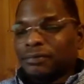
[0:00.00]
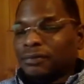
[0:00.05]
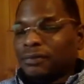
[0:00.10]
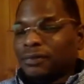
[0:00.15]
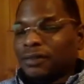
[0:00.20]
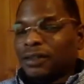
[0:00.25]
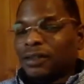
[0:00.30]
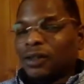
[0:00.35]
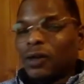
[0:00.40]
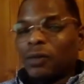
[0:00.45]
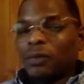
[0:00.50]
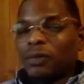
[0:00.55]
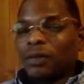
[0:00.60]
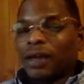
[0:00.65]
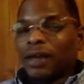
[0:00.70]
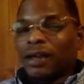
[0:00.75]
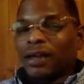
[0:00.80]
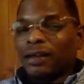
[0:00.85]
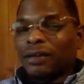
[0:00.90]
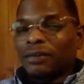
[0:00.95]
the dope
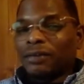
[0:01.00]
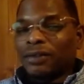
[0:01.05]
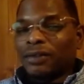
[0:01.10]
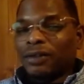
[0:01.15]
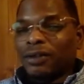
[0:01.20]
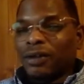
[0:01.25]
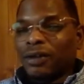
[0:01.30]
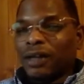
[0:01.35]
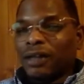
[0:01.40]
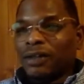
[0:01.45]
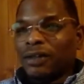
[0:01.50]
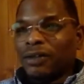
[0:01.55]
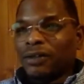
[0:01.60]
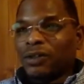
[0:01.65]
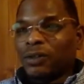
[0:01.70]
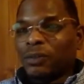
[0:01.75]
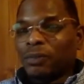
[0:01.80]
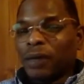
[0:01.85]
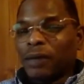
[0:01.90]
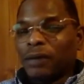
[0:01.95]
game. You know, I know
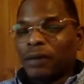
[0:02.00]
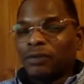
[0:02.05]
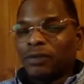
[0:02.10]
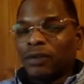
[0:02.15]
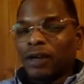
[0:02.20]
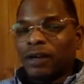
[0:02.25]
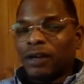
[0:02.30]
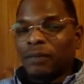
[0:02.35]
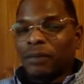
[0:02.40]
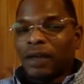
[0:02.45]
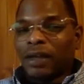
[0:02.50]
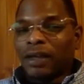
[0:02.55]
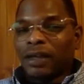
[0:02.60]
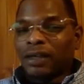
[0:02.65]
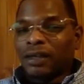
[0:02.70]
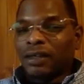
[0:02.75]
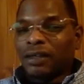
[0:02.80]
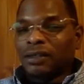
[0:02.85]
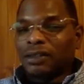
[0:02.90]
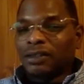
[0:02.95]
you probably around my
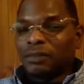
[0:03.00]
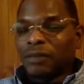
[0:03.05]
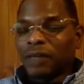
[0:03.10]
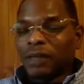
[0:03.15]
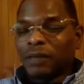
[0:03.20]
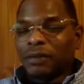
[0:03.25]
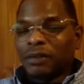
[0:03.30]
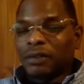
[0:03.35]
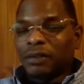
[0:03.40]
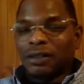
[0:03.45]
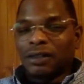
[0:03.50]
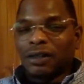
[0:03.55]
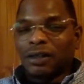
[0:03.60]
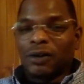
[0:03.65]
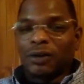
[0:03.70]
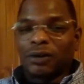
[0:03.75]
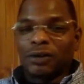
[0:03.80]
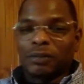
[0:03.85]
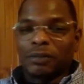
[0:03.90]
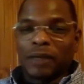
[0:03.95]
age or maybe a little
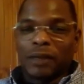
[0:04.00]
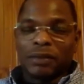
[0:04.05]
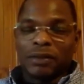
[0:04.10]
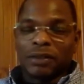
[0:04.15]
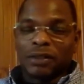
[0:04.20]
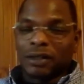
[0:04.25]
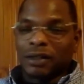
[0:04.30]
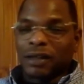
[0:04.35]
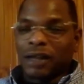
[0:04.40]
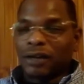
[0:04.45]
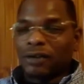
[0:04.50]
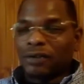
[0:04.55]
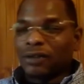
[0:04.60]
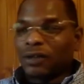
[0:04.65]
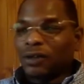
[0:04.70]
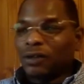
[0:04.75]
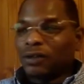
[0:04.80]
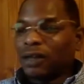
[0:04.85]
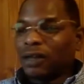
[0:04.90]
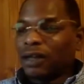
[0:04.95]
older, maybe younger. I don't
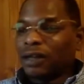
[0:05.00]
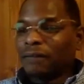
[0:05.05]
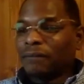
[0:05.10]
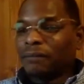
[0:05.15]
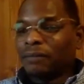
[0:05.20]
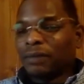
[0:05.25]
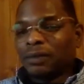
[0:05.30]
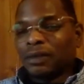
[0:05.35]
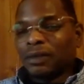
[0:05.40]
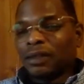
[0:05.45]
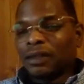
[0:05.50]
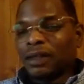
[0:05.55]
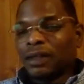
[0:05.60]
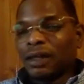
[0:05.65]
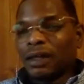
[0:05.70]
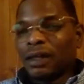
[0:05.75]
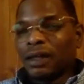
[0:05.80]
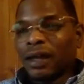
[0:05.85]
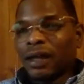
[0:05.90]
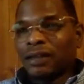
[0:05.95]
know. Like the
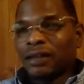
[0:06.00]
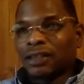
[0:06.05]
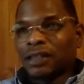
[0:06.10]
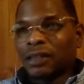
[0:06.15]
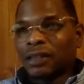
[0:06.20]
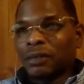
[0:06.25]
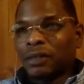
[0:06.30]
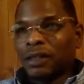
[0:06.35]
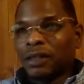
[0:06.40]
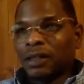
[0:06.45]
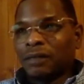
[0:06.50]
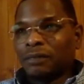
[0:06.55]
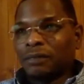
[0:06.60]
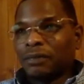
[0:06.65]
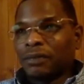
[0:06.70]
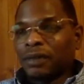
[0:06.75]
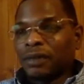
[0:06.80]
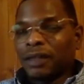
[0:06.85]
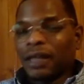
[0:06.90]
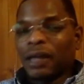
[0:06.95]
young guys coming
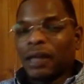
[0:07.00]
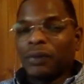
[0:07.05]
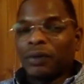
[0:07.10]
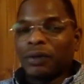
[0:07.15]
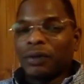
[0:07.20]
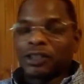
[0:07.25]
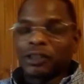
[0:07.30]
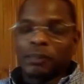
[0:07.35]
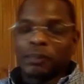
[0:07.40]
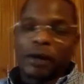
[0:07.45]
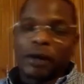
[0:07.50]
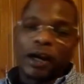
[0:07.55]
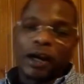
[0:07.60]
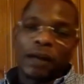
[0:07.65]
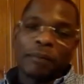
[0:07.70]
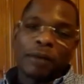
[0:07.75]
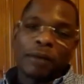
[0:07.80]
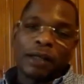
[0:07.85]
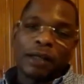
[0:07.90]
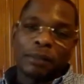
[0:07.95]
up, they were
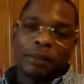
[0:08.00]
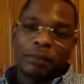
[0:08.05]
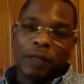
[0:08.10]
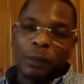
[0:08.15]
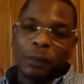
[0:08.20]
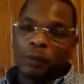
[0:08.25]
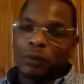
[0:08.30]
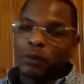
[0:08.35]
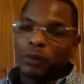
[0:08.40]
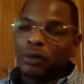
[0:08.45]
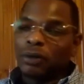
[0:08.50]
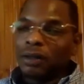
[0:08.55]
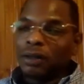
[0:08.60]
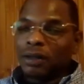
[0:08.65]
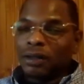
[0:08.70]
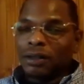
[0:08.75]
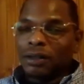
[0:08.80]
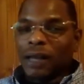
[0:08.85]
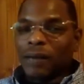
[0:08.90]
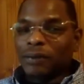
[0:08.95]
inspired by the people
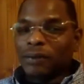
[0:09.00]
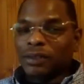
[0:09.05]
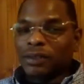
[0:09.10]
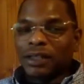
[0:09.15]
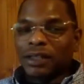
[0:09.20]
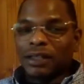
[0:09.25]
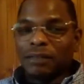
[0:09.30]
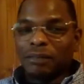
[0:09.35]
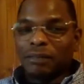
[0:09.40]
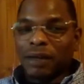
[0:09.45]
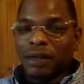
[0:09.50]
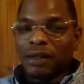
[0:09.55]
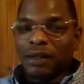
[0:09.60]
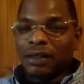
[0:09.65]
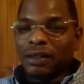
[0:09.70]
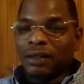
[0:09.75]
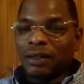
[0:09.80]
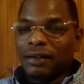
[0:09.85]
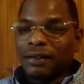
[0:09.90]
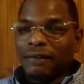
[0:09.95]
that was getting
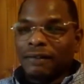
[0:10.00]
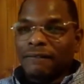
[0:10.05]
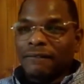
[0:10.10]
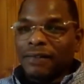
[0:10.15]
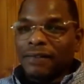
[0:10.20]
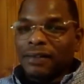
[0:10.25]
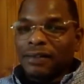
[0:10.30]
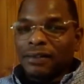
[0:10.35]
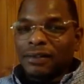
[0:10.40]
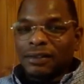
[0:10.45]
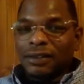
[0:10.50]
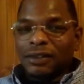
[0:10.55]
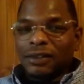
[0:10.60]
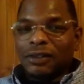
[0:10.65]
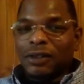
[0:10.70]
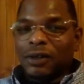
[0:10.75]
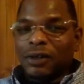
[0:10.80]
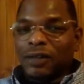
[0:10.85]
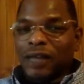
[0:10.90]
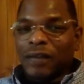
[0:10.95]
money. You
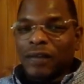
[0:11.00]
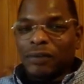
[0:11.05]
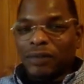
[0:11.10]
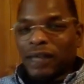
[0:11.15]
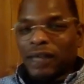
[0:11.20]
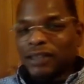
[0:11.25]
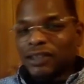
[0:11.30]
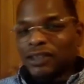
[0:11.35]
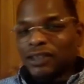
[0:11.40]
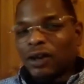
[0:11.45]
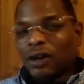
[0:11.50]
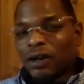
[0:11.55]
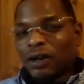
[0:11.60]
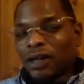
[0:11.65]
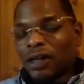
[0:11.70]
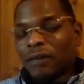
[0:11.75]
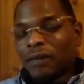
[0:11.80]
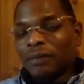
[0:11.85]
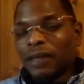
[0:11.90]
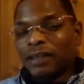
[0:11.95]
know, they saw
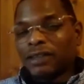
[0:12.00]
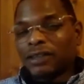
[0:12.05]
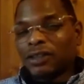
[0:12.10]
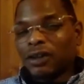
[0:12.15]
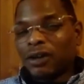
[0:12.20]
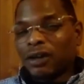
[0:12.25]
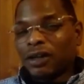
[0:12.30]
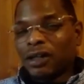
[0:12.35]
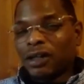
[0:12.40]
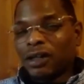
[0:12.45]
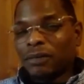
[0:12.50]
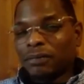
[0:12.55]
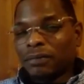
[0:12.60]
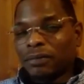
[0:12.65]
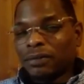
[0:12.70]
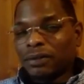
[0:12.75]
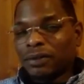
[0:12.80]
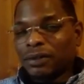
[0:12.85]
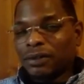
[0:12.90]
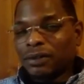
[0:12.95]
them. They saw them,
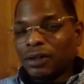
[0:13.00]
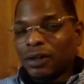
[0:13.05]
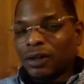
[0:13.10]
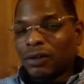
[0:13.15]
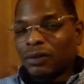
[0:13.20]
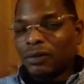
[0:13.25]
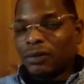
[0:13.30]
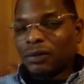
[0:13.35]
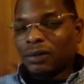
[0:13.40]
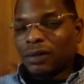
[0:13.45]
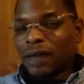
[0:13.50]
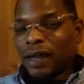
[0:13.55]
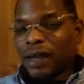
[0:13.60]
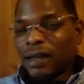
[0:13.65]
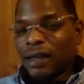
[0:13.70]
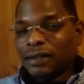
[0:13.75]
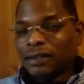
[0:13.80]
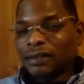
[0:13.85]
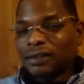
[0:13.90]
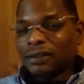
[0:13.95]
you know,
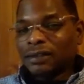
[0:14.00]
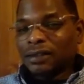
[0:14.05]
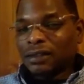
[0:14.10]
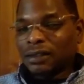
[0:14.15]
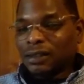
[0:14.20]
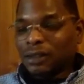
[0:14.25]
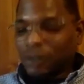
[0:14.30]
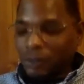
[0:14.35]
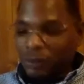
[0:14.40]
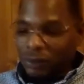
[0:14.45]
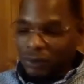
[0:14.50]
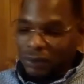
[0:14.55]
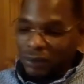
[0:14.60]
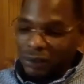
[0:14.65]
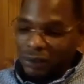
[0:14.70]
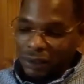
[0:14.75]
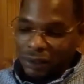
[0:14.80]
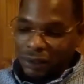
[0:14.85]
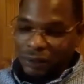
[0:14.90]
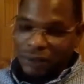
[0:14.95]
as little
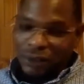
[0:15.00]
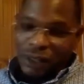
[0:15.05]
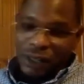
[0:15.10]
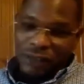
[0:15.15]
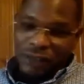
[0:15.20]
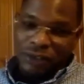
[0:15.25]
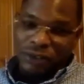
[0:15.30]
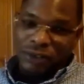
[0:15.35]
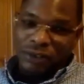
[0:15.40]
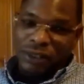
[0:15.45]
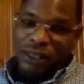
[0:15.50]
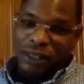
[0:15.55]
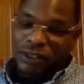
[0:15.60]
youngsters. They